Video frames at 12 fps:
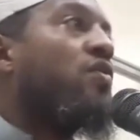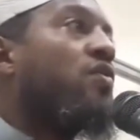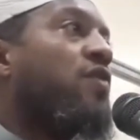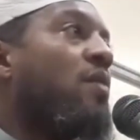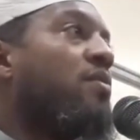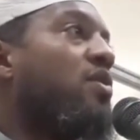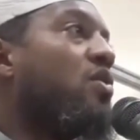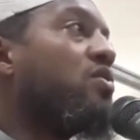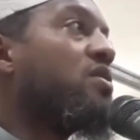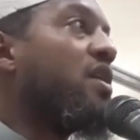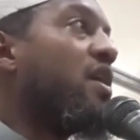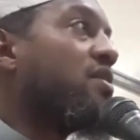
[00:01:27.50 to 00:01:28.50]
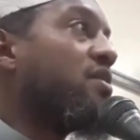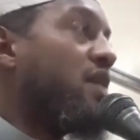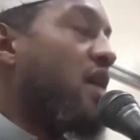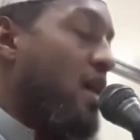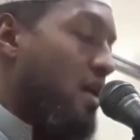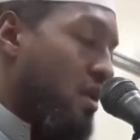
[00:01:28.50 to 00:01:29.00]
from those things
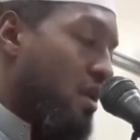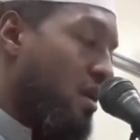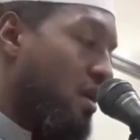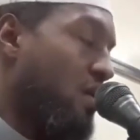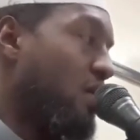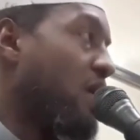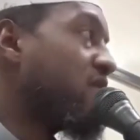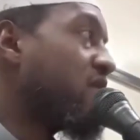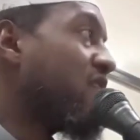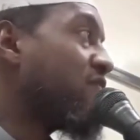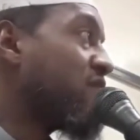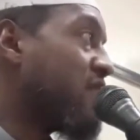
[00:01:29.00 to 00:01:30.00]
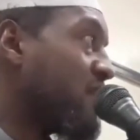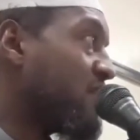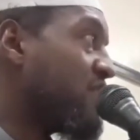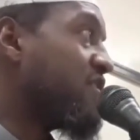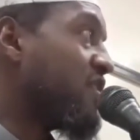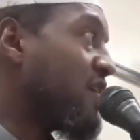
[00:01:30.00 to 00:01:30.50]
that is
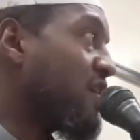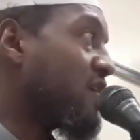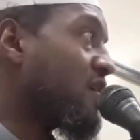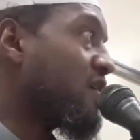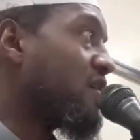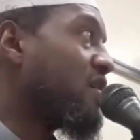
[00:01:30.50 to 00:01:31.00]
considered shirk,